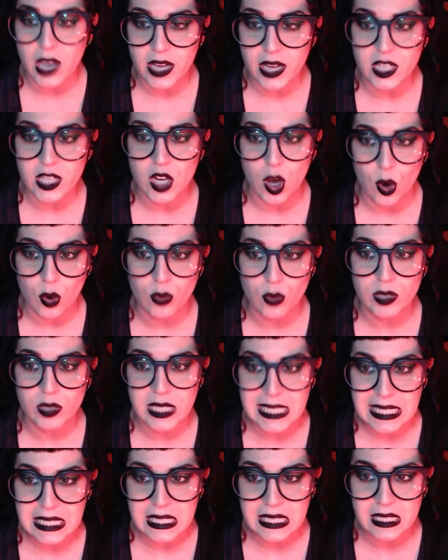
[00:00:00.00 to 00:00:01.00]
know,
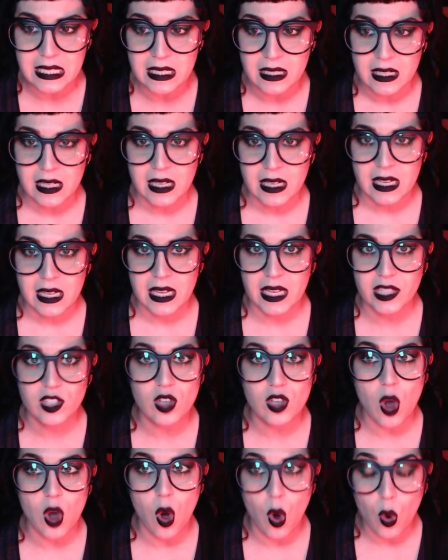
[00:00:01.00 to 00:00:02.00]
D,
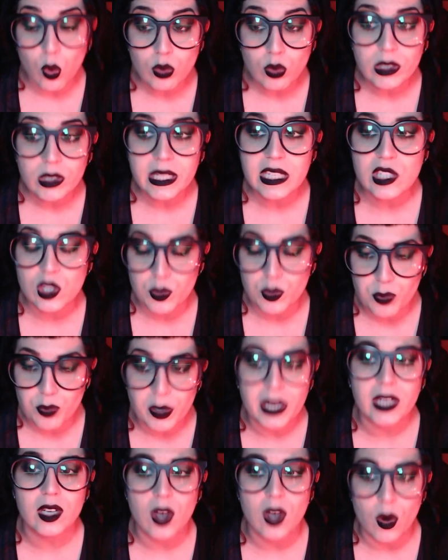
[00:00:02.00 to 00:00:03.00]
it's only
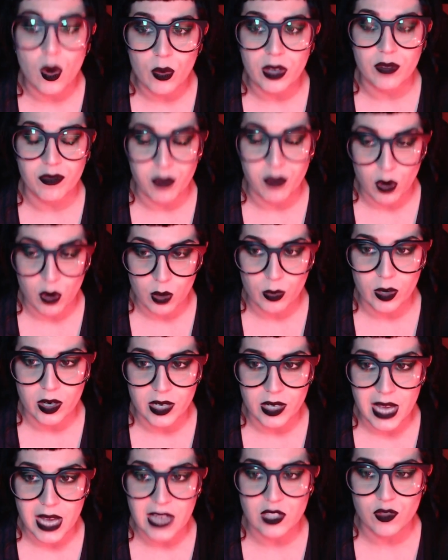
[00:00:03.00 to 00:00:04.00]
spring going
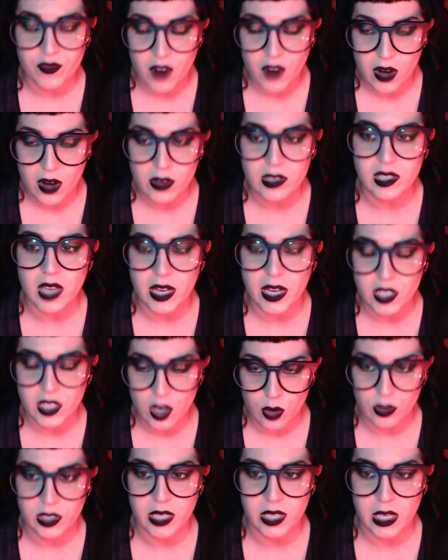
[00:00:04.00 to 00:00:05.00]
forward. As far as I
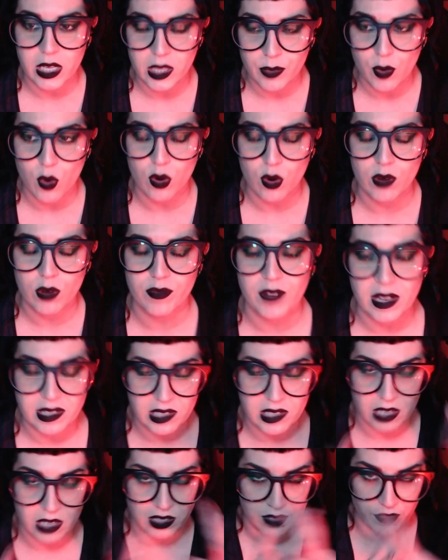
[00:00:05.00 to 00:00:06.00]
know, Salem Horror Fest
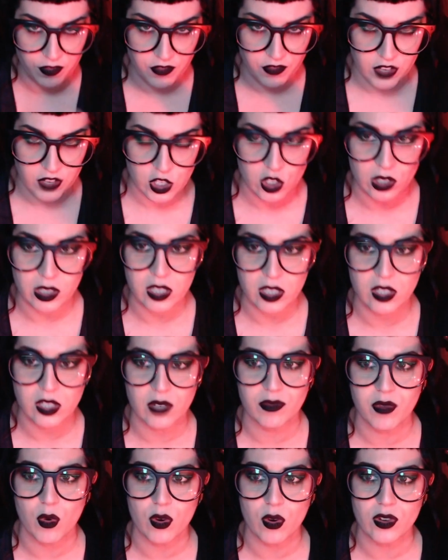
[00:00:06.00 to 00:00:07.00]
has officially
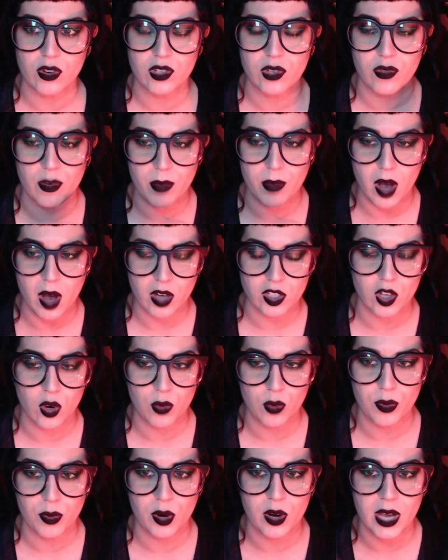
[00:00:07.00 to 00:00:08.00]
divorced from
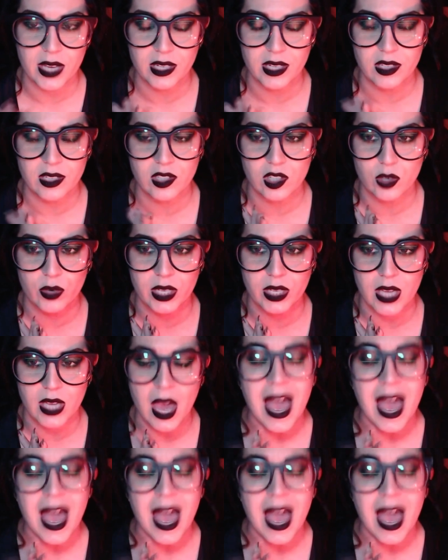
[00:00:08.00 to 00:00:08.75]
October and is doing it.